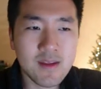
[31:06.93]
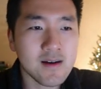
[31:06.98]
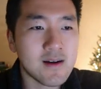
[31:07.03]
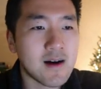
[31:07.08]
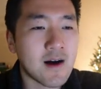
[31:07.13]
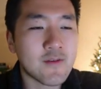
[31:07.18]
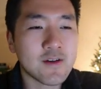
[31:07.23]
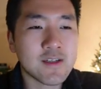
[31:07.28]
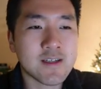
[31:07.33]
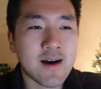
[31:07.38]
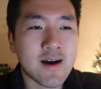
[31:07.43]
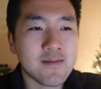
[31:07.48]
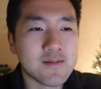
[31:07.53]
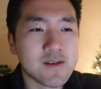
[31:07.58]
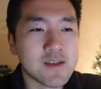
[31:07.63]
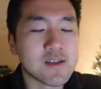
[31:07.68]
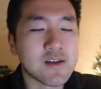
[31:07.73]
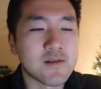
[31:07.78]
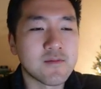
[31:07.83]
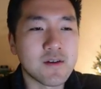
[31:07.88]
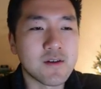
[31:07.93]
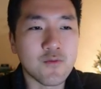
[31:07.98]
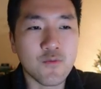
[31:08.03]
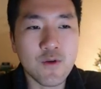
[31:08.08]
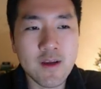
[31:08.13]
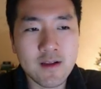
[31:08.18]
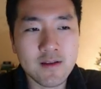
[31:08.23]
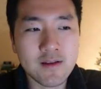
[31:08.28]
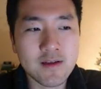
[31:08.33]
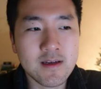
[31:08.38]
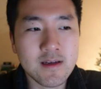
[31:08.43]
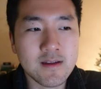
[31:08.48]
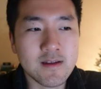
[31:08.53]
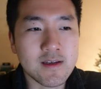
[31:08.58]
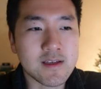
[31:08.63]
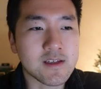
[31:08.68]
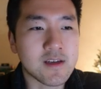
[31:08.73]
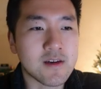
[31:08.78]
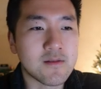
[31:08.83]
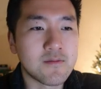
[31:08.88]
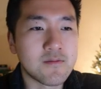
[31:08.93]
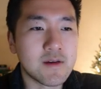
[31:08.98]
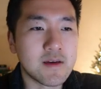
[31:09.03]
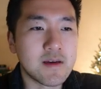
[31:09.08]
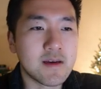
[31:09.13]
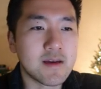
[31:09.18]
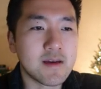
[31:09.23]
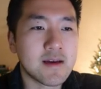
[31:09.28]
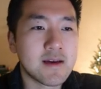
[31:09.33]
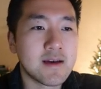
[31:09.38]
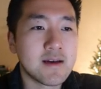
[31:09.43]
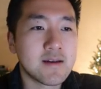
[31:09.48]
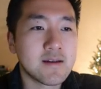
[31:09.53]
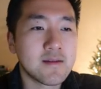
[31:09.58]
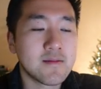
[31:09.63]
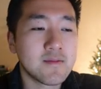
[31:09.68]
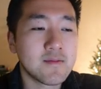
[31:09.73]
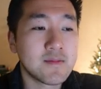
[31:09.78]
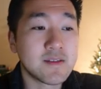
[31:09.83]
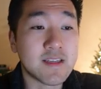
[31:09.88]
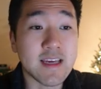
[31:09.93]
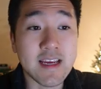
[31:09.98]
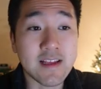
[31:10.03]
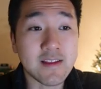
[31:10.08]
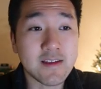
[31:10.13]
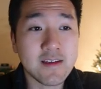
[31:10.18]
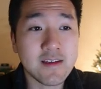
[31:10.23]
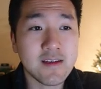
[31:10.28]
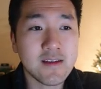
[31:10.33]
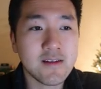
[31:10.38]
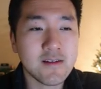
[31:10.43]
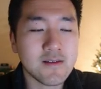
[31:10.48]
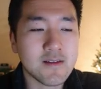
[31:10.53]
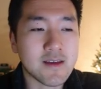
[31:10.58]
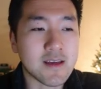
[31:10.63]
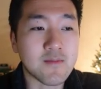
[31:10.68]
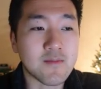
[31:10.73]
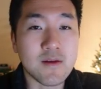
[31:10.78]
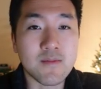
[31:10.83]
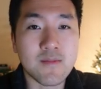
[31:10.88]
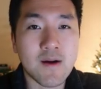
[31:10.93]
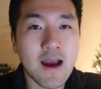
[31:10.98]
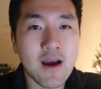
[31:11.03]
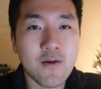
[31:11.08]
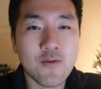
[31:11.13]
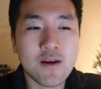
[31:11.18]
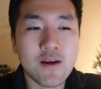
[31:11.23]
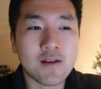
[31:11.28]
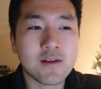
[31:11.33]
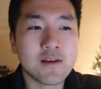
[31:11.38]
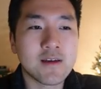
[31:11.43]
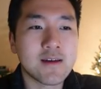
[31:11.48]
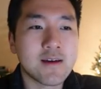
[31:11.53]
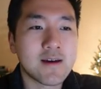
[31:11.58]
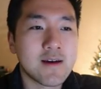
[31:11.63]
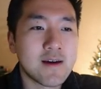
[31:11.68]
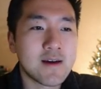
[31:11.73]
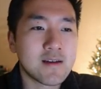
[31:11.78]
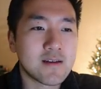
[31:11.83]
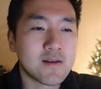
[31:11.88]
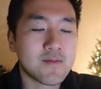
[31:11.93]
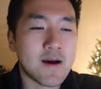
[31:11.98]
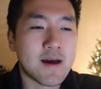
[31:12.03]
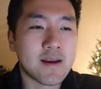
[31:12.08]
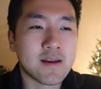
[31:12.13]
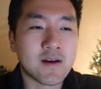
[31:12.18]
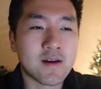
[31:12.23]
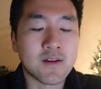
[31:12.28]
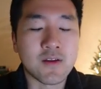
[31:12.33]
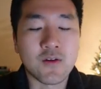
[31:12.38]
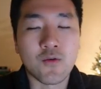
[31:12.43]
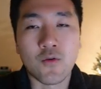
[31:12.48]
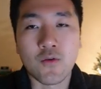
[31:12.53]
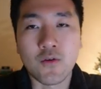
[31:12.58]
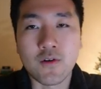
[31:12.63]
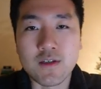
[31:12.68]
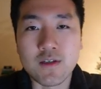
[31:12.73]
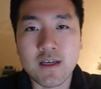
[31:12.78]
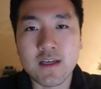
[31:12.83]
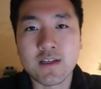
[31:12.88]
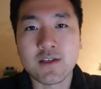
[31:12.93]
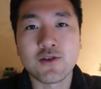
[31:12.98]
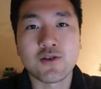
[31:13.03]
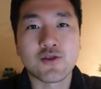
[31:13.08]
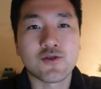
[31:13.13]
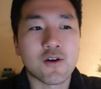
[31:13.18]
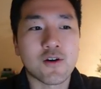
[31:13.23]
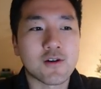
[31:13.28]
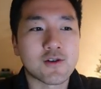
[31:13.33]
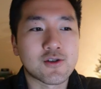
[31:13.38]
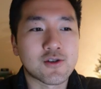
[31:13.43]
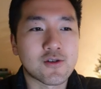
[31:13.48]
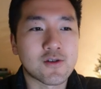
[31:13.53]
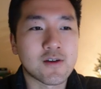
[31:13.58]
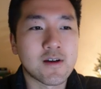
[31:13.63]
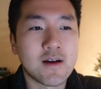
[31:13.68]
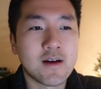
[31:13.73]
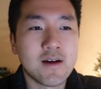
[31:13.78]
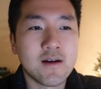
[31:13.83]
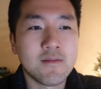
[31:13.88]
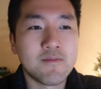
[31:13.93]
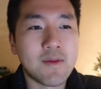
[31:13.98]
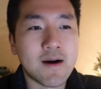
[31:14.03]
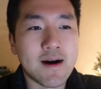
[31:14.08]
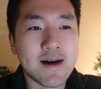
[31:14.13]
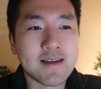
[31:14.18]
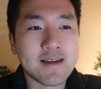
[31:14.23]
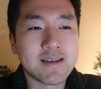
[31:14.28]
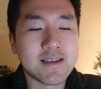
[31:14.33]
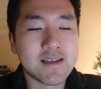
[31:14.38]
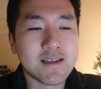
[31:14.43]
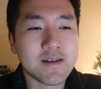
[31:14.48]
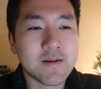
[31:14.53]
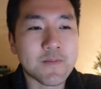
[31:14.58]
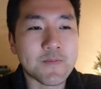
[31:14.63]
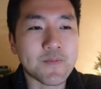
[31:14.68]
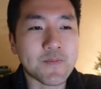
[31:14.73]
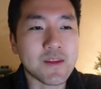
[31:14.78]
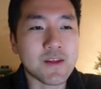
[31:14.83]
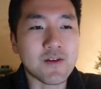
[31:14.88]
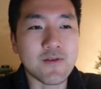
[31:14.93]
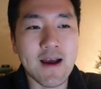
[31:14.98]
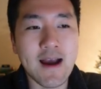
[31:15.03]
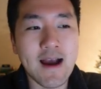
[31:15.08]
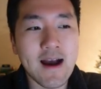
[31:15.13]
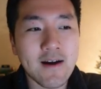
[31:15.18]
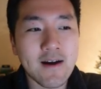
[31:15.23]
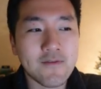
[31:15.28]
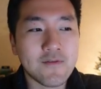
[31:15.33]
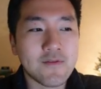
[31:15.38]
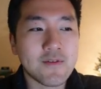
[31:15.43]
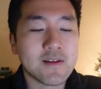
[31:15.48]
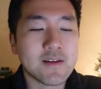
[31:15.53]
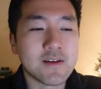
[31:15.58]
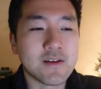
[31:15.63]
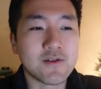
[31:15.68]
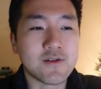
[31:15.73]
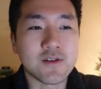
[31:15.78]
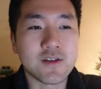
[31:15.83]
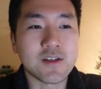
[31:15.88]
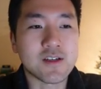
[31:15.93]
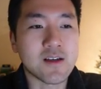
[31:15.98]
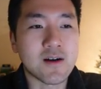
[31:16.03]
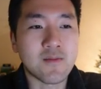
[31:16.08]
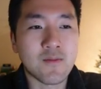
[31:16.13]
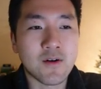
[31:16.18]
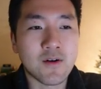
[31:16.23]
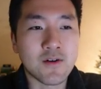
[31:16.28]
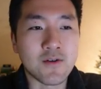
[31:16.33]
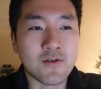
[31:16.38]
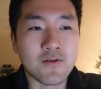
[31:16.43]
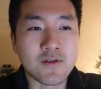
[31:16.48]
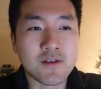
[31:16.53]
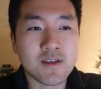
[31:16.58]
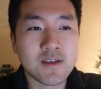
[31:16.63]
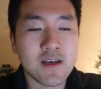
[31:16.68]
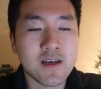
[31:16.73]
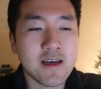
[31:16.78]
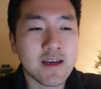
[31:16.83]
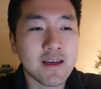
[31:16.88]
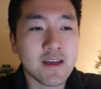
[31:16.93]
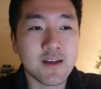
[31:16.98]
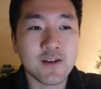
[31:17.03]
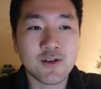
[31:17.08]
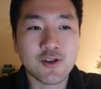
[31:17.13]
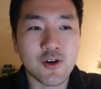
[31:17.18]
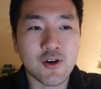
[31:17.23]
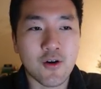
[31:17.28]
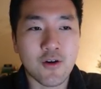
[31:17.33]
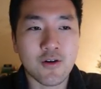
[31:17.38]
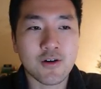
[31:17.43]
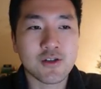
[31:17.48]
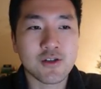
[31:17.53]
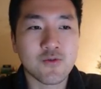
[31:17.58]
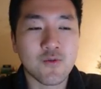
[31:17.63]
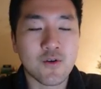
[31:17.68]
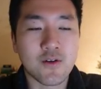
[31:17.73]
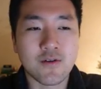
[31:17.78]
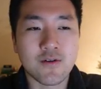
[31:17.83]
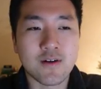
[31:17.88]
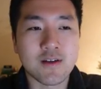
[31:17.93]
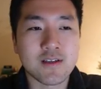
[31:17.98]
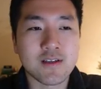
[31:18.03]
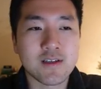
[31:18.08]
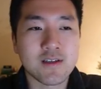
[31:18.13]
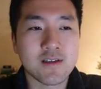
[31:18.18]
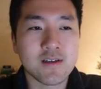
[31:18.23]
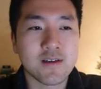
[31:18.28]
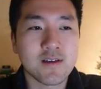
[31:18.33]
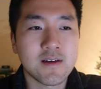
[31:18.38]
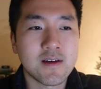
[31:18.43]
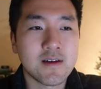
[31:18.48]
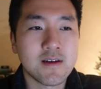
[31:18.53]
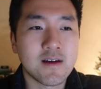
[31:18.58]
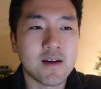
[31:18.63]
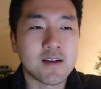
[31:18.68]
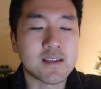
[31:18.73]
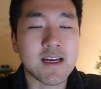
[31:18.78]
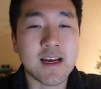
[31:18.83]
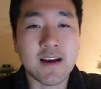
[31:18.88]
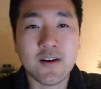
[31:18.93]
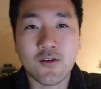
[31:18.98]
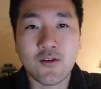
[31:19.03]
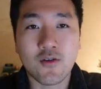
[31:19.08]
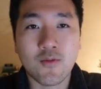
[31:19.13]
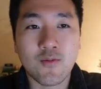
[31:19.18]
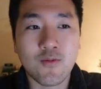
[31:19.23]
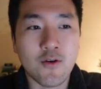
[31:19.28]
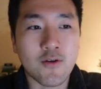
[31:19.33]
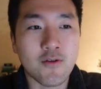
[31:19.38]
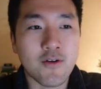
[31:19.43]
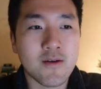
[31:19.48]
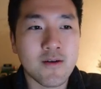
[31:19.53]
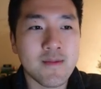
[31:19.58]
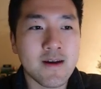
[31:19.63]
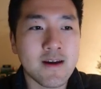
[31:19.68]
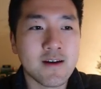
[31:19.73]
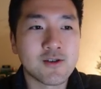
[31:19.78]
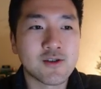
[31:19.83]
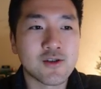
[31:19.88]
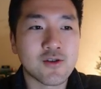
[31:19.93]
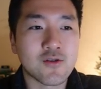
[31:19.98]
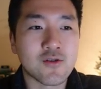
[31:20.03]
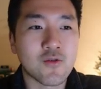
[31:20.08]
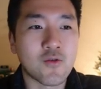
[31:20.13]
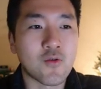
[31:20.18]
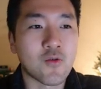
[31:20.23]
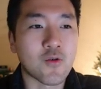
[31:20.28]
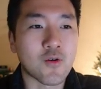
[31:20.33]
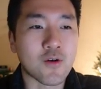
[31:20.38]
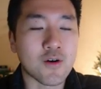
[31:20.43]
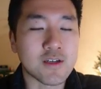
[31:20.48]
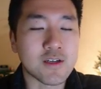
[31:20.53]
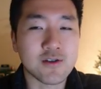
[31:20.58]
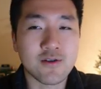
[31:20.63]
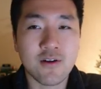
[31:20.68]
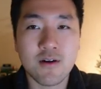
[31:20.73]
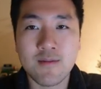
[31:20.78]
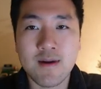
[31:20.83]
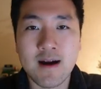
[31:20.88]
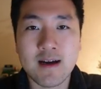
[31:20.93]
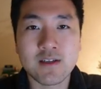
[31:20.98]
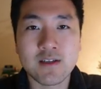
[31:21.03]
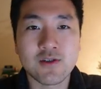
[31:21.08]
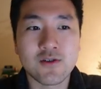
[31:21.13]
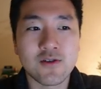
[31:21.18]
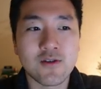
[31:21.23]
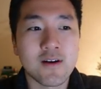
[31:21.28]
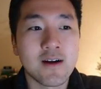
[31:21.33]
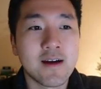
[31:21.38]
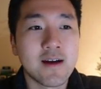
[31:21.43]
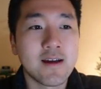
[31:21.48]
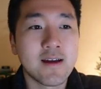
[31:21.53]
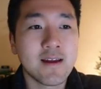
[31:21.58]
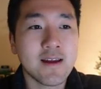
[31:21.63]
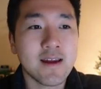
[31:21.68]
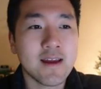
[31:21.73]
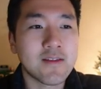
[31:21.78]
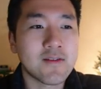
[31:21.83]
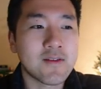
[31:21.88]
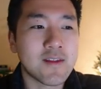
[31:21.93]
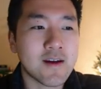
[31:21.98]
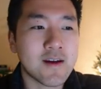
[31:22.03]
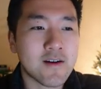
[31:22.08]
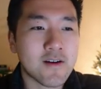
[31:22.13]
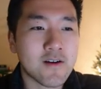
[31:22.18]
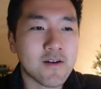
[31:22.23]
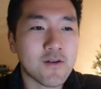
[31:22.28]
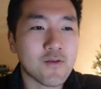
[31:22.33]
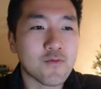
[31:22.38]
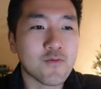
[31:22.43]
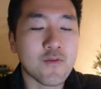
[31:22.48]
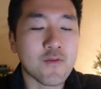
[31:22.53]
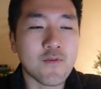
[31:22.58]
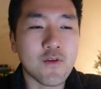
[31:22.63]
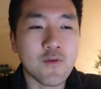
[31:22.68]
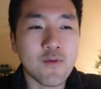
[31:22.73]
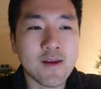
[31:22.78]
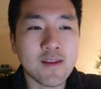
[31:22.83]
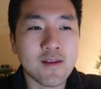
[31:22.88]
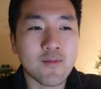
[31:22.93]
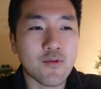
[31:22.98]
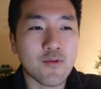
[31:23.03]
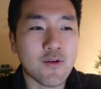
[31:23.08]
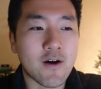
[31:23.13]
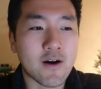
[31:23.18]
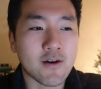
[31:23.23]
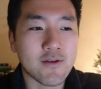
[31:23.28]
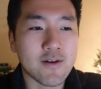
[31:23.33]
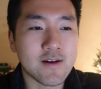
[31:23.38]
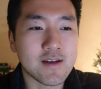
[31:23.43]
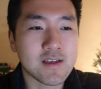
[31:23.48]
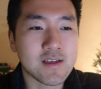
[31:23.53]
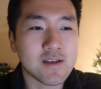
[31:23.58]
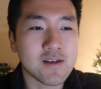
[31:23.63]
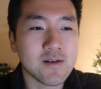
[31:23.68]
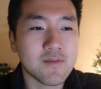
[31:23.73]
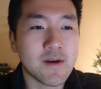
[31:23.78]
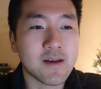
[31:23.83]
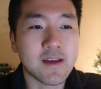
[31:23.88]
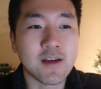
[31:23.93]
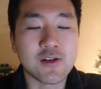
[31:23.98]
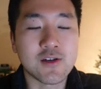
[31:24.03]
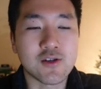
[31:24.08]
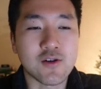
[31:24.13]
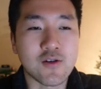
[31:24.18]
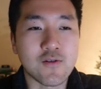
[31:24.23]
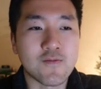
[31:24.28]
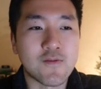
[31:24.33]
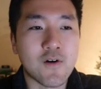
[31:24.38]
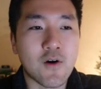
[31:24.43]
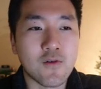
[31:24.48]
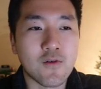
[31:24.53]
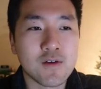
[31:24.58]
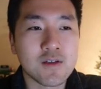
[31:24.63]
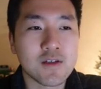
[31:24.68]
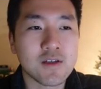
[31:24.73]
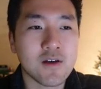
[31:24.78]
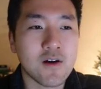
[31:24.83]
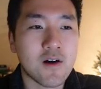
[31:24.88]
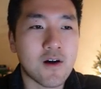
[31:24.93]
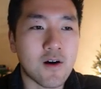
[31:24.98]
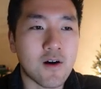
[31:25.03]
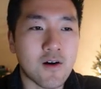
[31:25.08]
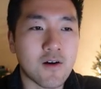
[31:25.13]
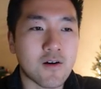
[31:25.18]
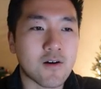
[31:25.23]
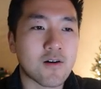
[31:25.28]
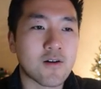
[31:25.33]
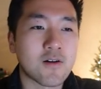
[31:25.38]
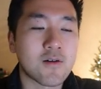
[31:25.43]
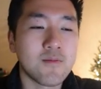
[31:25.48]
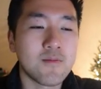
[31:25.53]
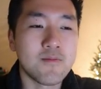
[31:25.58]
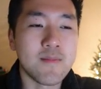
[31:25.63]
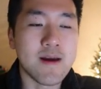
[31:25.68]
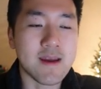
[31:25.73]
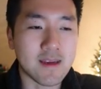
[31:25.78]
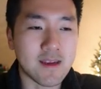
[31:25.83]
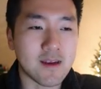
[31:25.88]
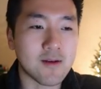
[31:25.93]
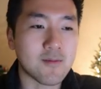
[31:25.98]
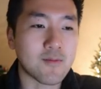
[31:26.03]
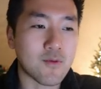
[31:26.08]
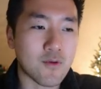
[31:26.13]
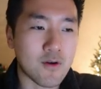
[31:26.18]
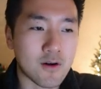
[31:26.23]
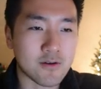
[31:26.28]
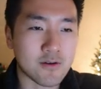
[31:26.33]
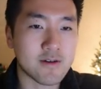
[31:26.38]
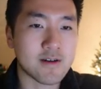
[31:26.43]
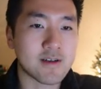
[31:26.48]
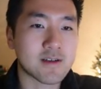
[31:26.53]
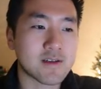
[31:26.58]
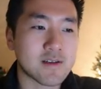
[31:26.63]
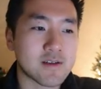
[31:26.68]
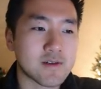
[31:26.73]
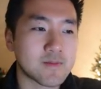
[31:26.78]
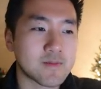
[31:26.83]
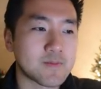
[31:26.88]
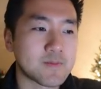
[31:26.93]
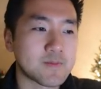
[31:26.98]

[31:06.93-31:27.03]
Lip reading: Oftentimes these can be weekly, these can be daily, they can be bi-weekly, depending on the organization structure, but you have usually someone who's in charge, whether it's a technical program manager or a Scrum Master, and they're reviewing the progress, making sure folks are making progress.